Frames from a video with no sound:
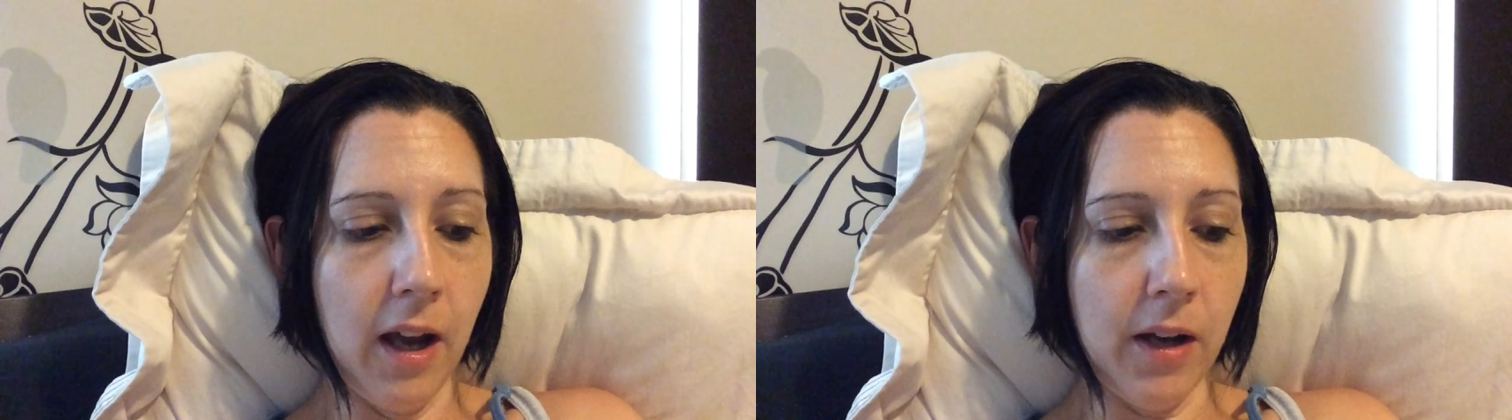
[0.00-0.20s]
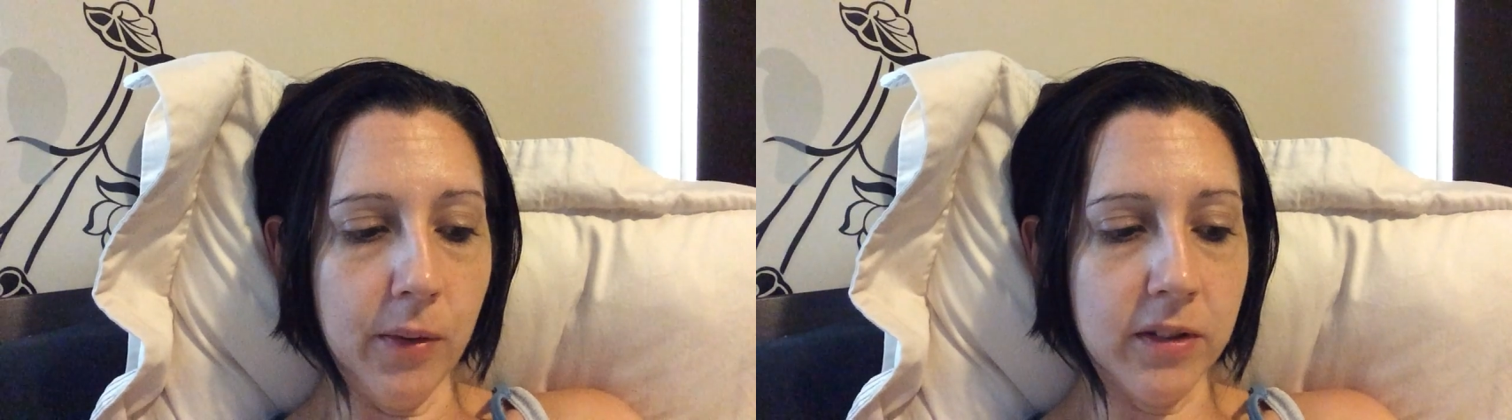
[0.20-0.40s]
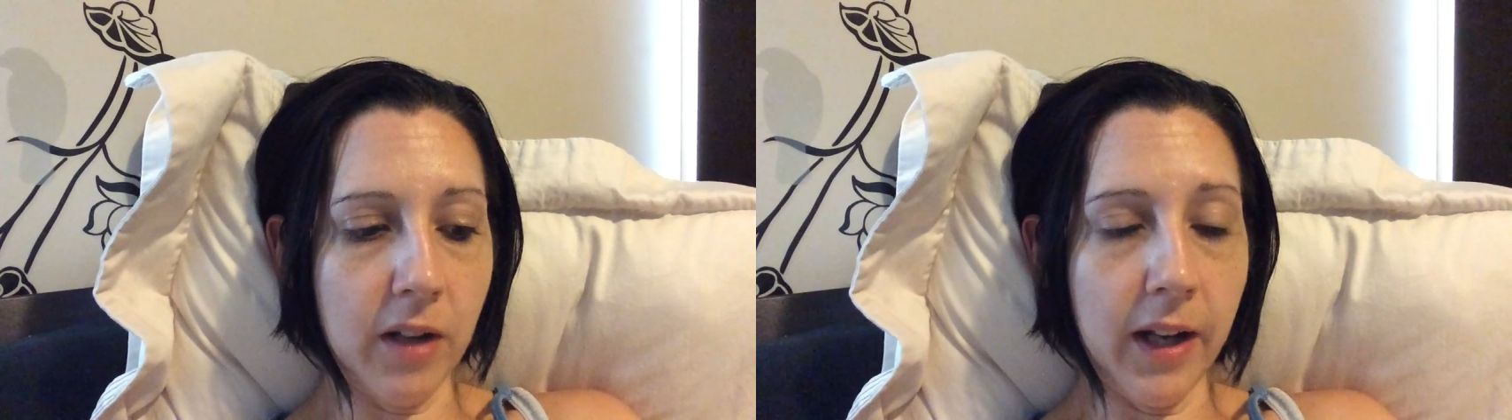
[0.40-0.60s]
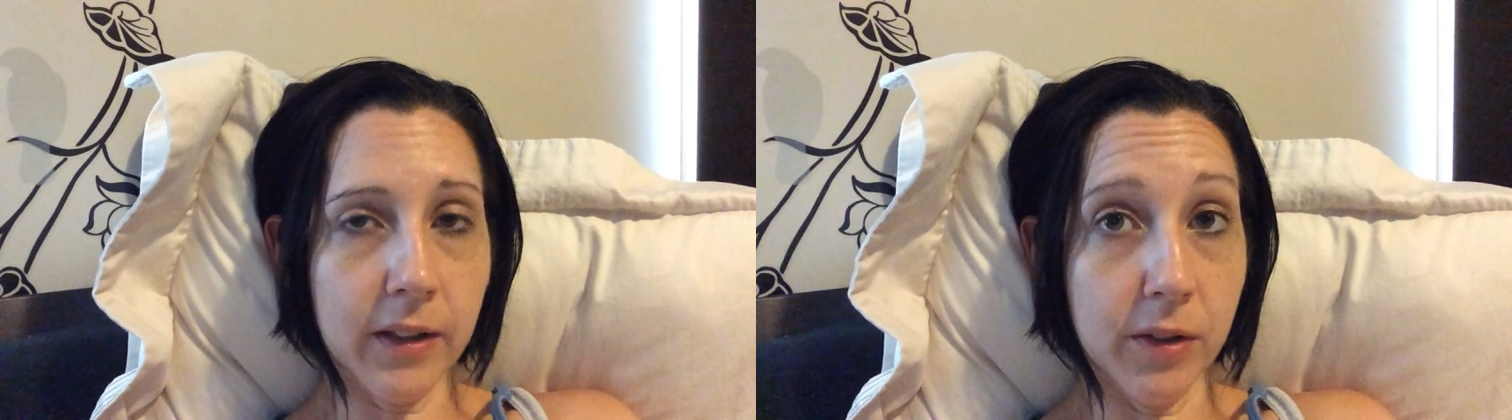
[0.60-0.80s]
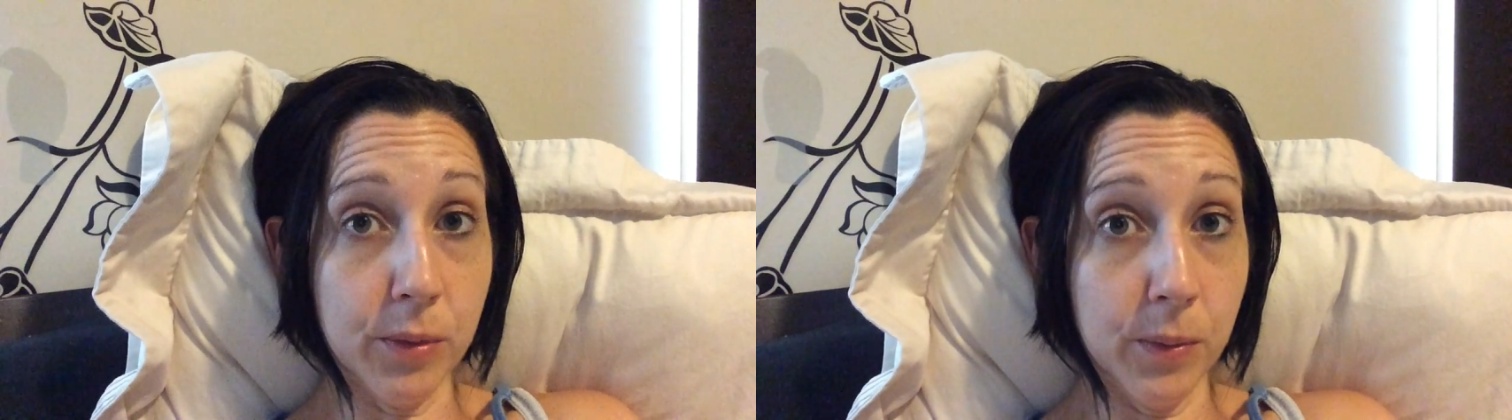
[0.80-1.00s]
and I was
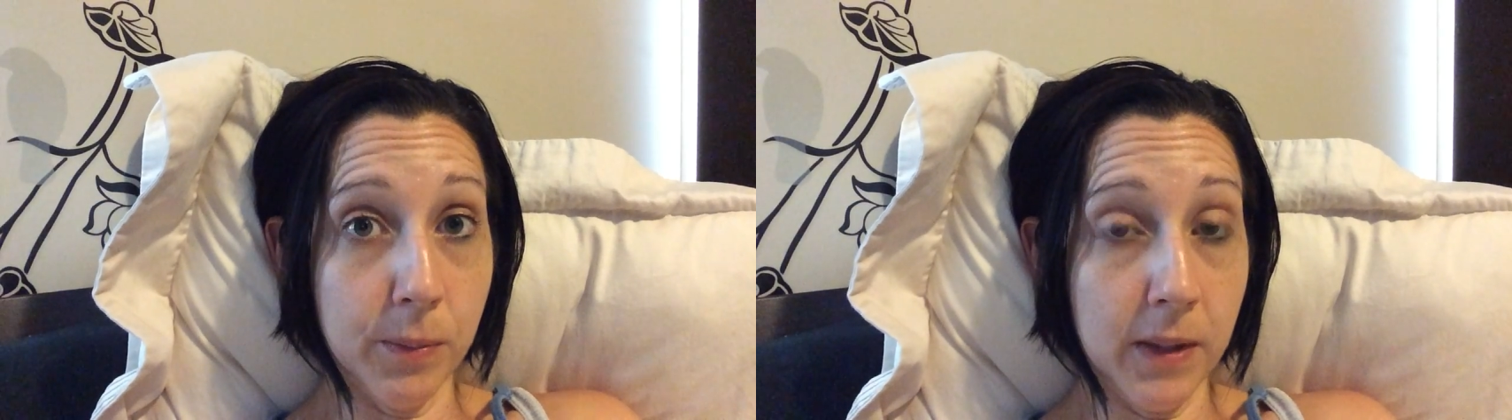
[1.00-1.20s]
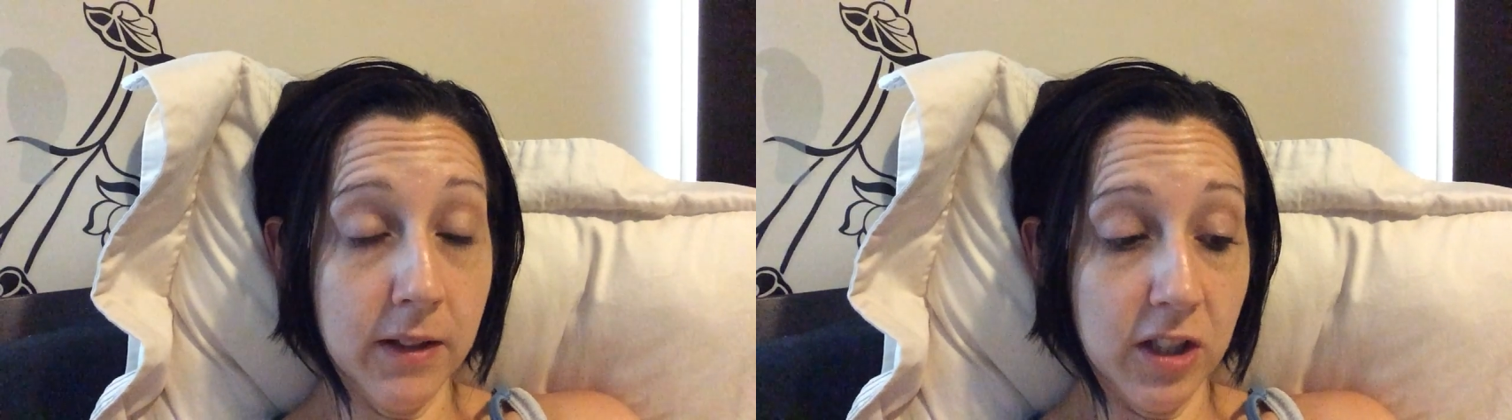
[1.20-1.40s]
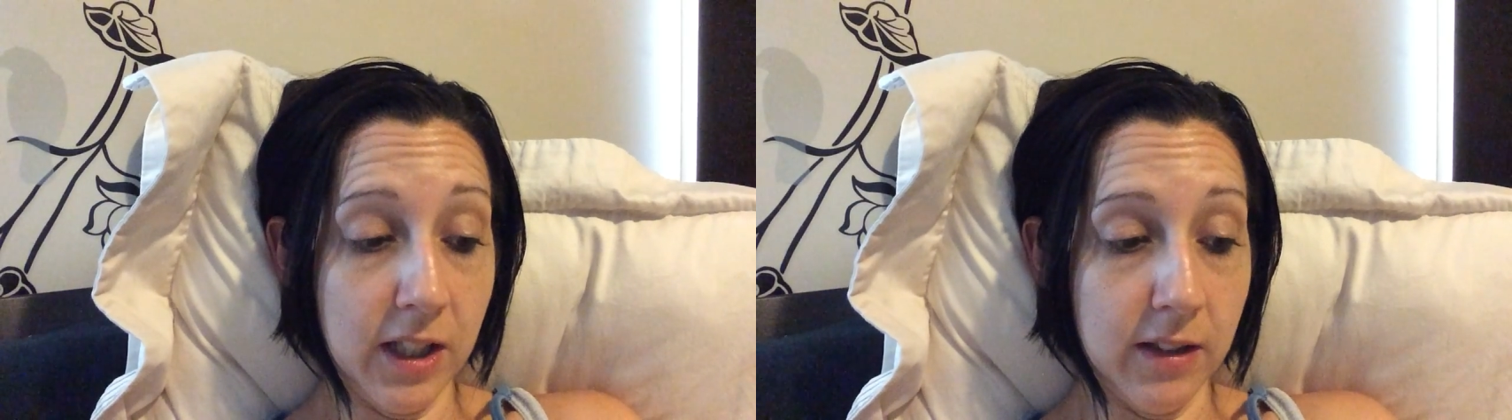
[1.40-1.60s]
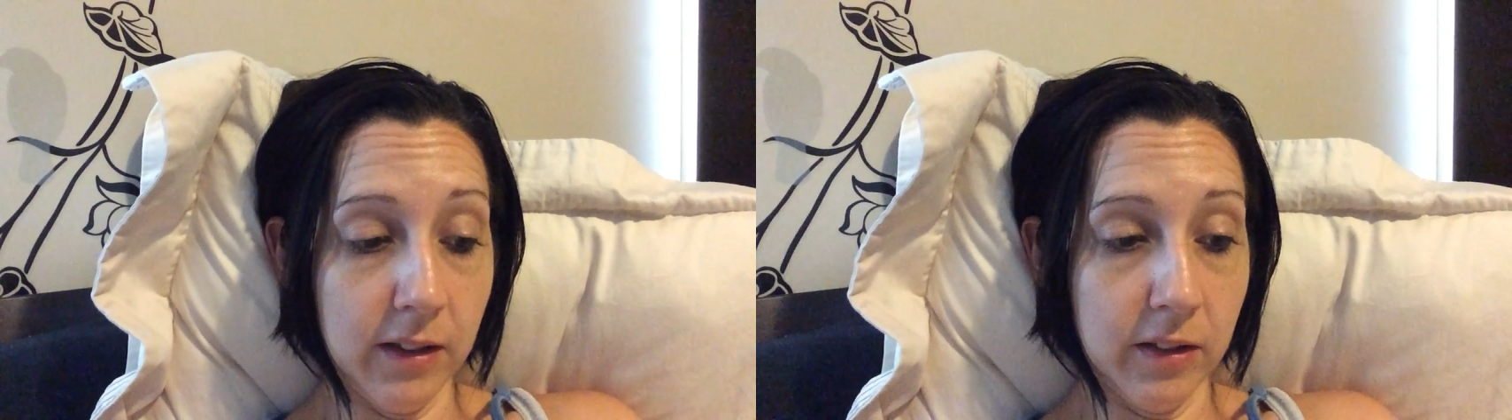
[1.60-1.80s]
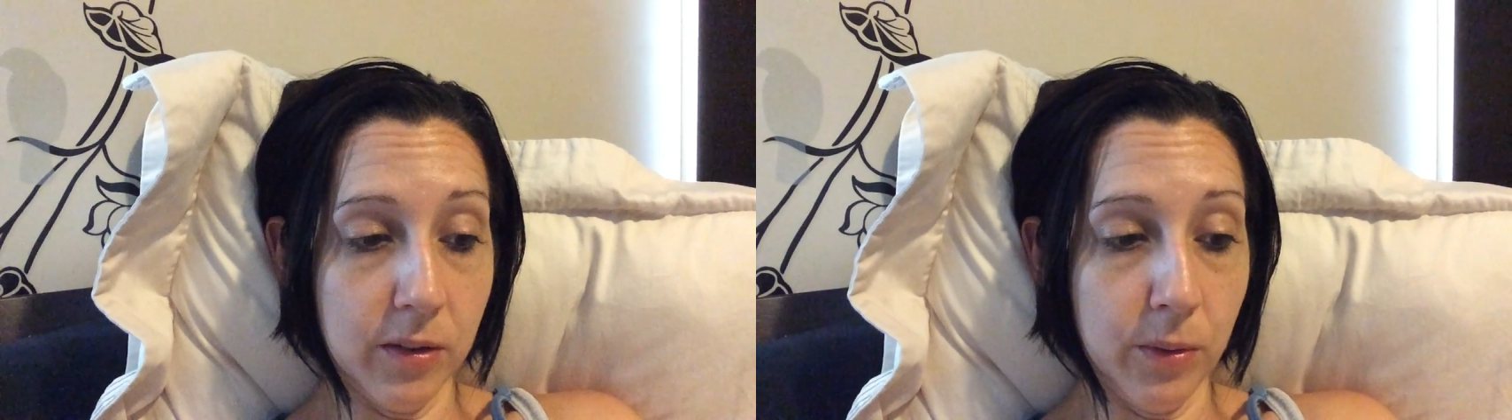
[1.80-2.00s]
diagnosed with binge
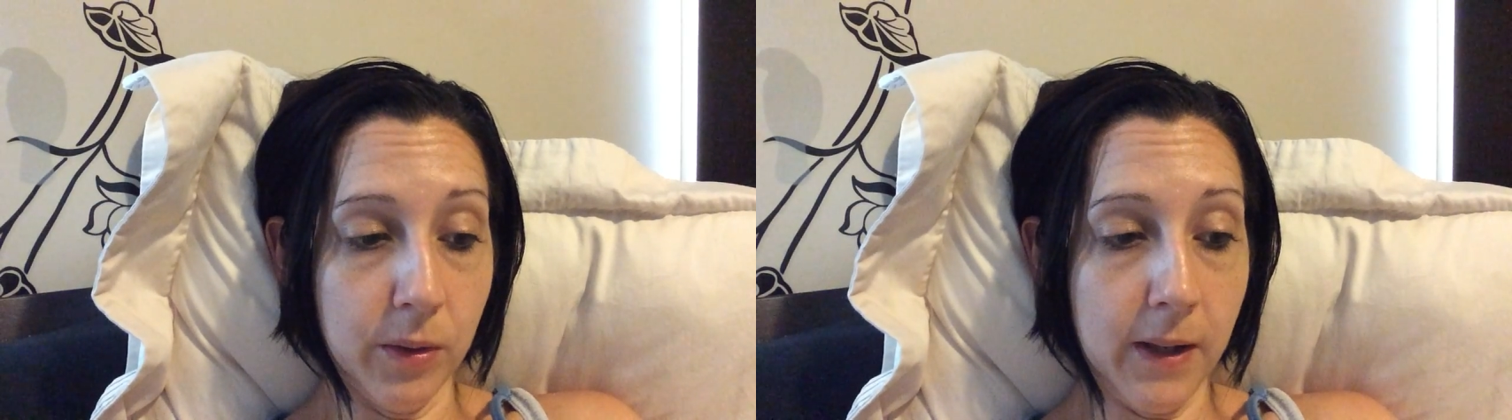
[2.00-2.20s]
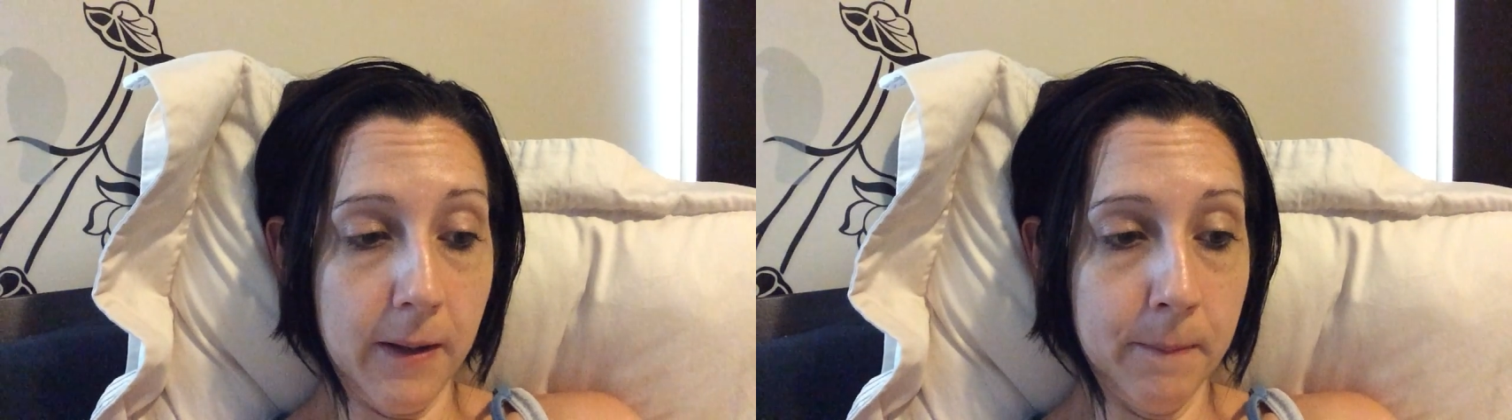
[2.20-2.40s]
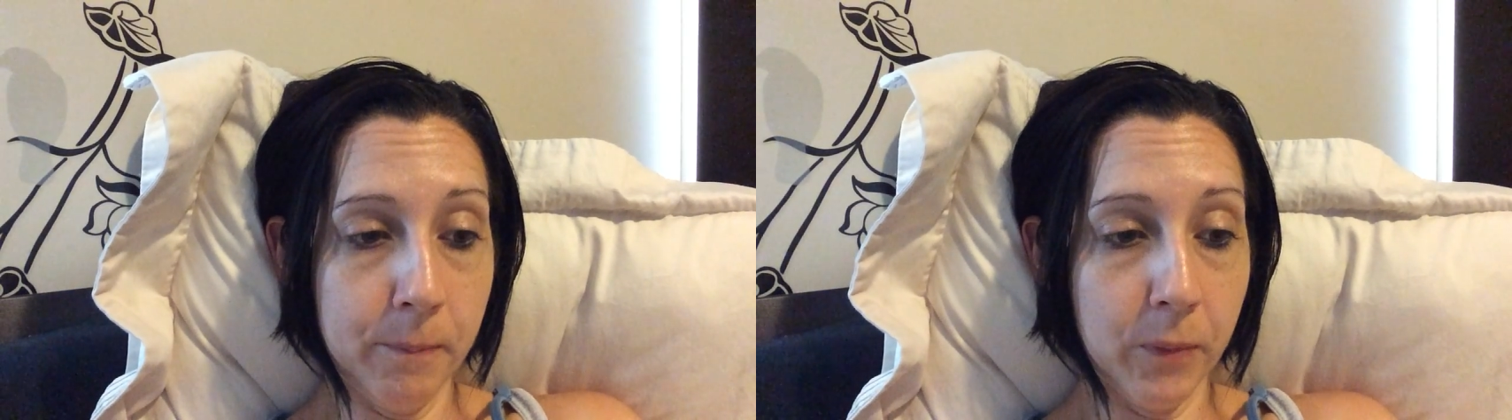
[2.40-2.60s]
eating disorder,